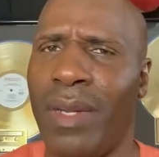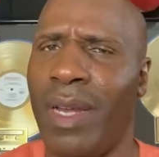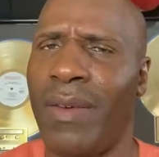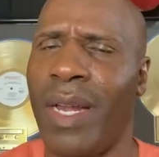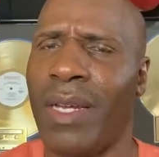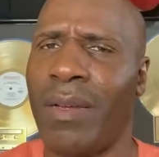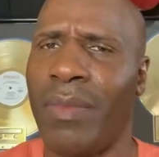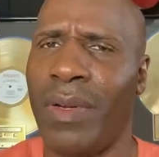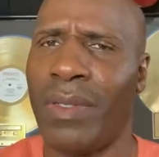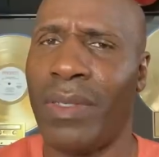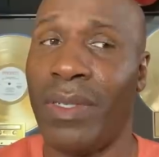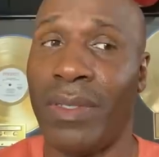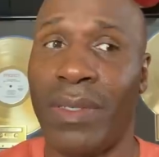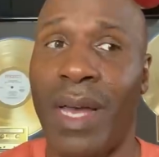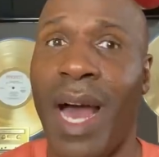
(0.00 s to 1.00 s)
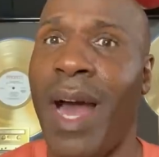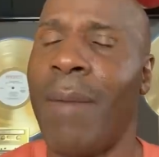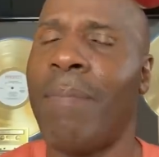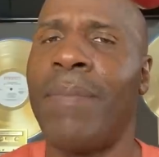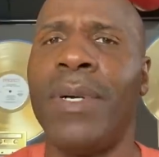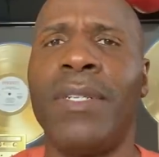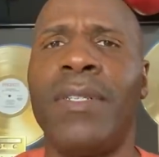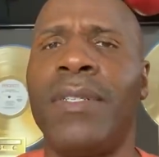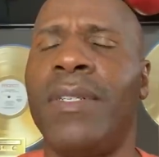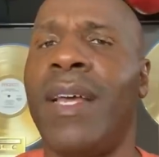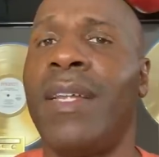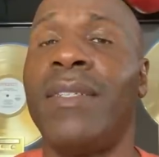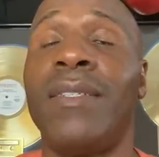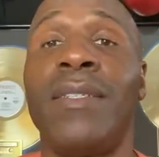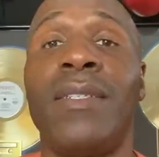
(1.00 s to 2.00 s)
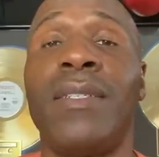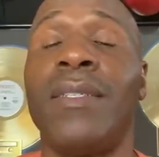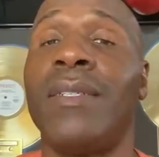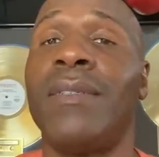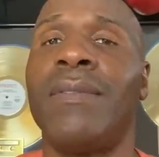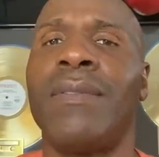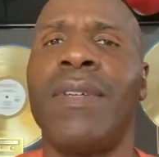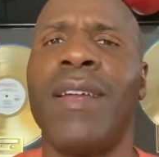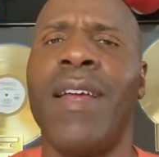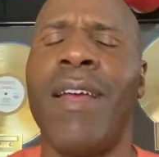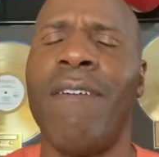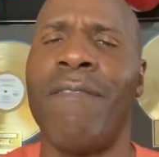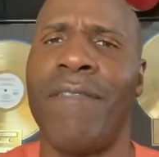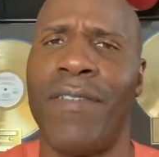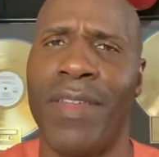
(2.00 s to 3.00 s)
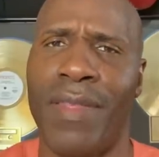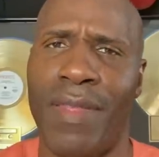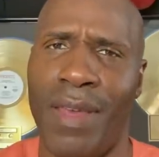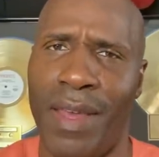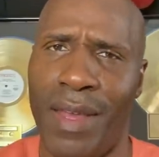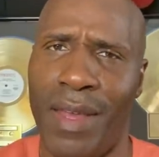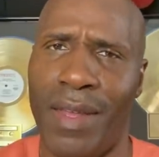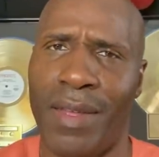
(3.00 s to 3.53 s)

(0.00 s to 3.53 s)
Whatever that commercial is, I put that shit on everything.